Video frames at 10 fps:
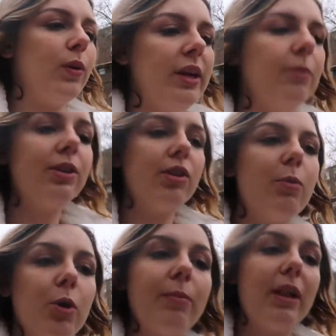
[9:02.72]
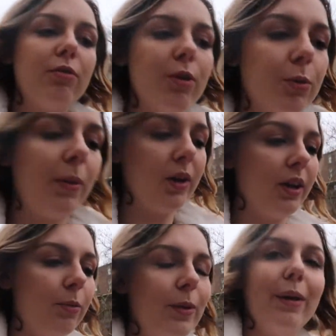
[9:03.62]
we went to the Portobello Road
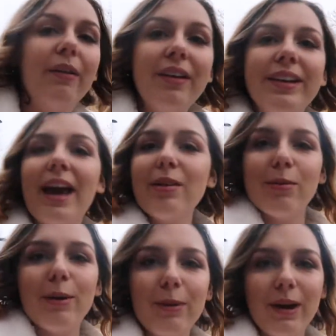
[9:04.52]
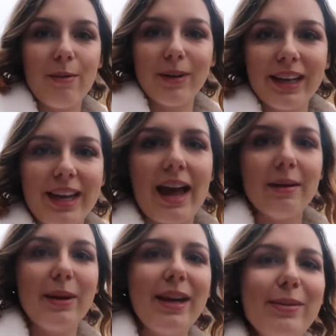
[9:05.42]
Market. Well, guess what? We're going
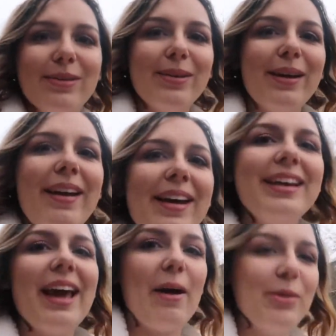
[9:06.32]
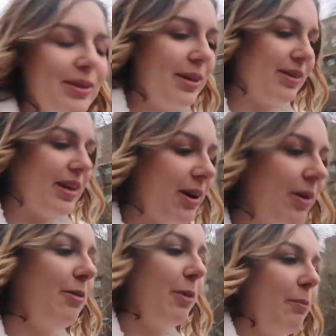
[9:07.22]
again because Kelsey is
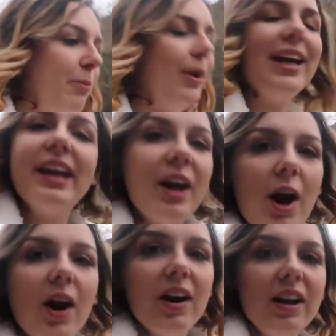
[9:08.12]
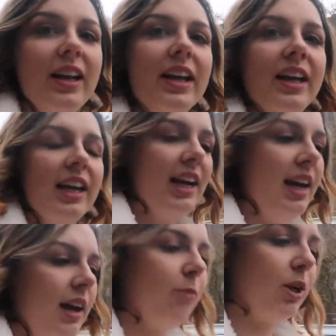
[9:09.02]
here and we're bringing her.
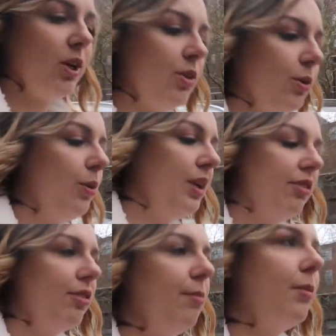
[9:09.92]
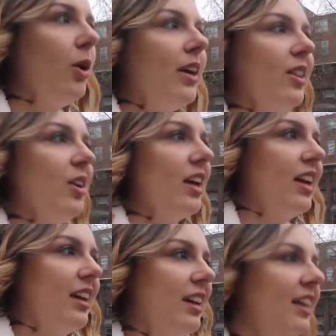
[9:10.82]
We're gonna do some market looking.